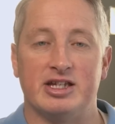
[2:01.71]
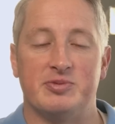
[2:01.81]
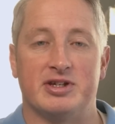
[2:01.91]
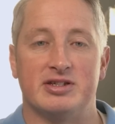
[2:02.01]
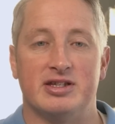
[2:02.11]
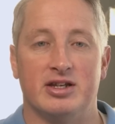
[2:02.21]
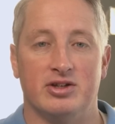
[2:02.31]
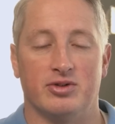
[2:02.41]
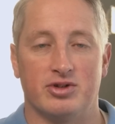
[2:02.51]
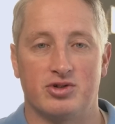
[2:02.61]
is because they didn't
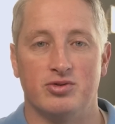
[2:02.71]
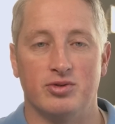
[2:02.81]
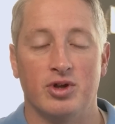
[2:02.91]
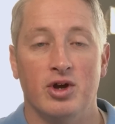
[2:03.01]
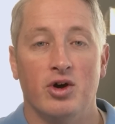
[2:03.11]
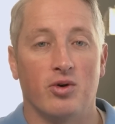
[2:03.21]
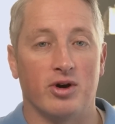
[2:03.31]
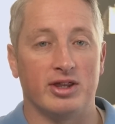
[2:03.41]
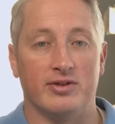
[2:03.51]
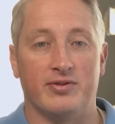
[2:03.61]
know the truth,
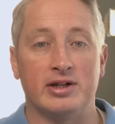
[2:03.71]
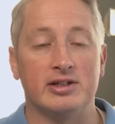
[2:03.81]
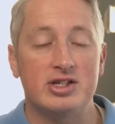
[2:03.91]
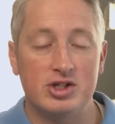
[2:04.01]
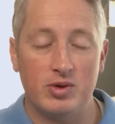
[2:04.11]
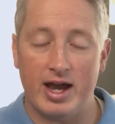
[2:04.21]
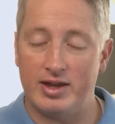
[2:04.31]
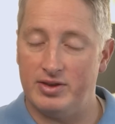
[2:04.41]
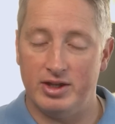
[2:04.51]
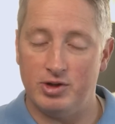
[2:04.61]
or at the very least you
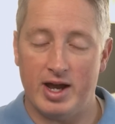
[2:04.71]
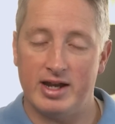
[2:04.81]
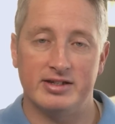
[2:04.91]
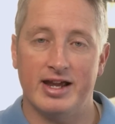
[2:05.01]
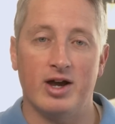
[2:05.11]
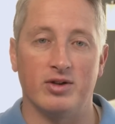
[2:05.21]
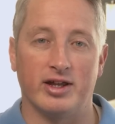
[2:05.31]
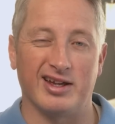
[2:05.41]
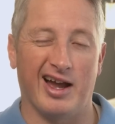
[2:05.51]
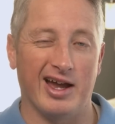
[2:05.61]
had a doubt,
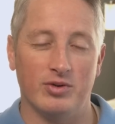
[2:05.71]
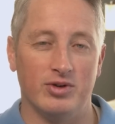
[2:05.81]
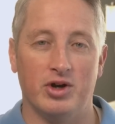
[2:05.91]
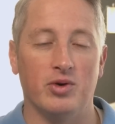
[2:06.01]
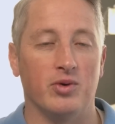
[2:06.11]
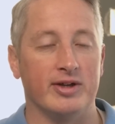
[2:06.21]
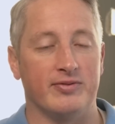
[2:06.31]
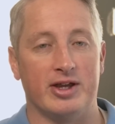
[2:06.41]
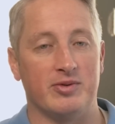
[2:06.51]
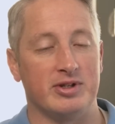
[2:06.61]
like, I don't know if
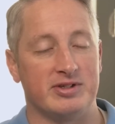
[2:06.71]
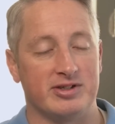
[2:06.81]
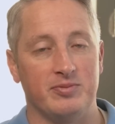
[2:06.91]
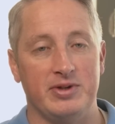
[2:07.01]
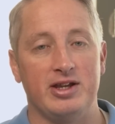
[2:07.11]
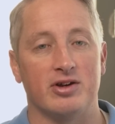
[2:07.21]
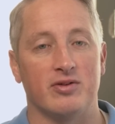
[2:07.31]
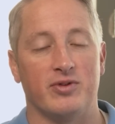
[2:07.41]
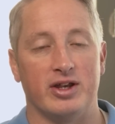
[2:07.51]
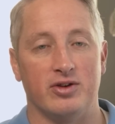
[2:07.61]
they would still be here
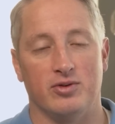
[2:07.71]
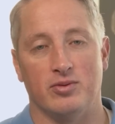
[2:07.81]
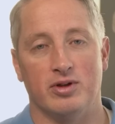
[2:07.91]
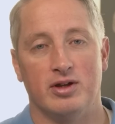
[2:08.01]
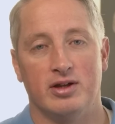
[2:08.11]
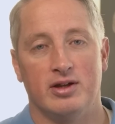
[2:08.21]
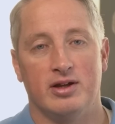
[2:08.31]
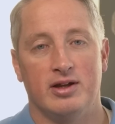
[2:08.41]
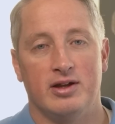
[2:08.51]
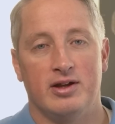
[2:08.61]
if they knew.
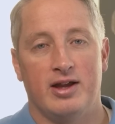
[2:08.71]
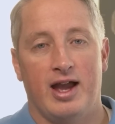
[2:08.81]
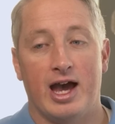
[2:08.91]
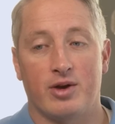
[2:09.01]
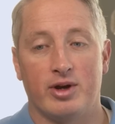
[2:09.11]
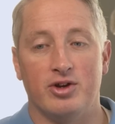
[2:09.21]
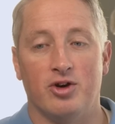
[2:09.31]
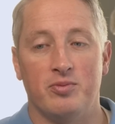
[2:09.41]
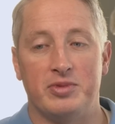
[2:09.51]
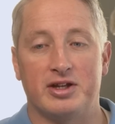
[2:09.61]
How do I
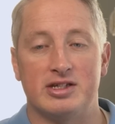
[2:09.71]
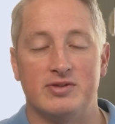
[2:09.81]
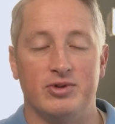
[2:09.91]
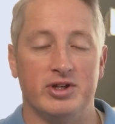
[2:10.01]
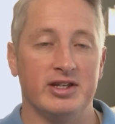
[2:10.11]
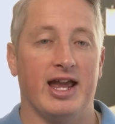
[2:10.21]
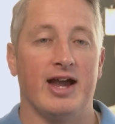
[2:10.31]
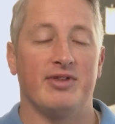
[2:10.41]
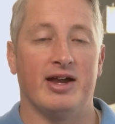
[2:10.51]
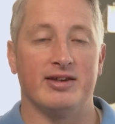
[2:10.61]
know? Because if you didn't
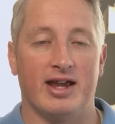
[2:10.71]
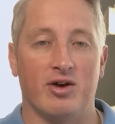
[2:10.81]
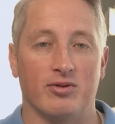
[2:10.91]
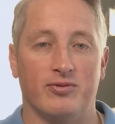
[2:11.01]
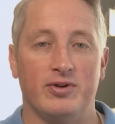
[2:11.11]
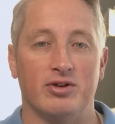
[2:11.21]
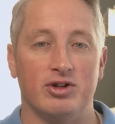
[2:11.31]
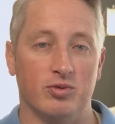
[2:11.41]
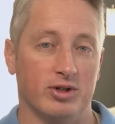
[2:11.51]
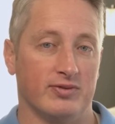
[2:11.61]
have that doubt or fear,
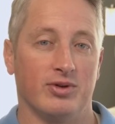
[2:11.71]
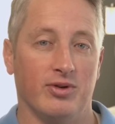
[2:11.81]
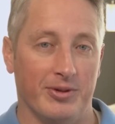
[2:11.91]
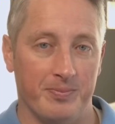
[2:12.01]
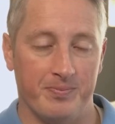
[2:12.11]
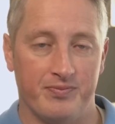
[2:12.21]
you would have told them.